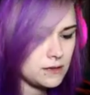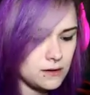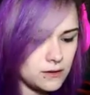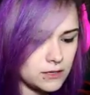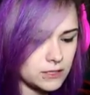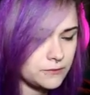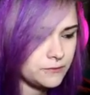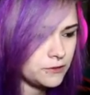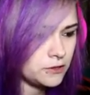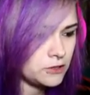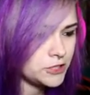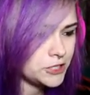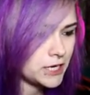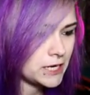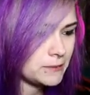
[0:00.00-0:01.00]
Oh, it's a
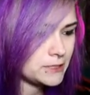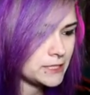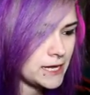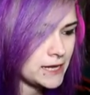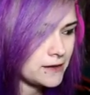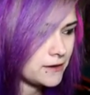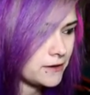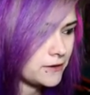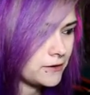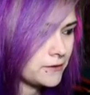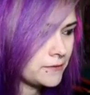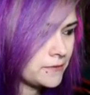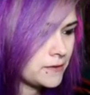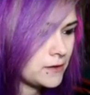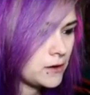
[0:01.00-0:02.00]
full-on jacket
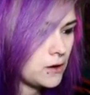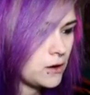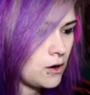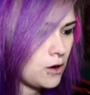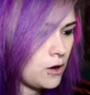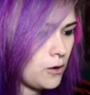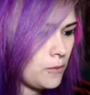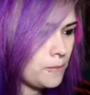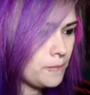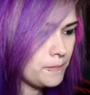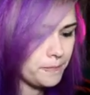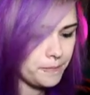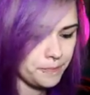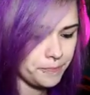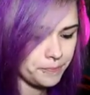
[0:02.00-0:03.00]
potato.
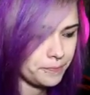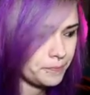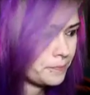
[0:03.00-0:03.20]
Um.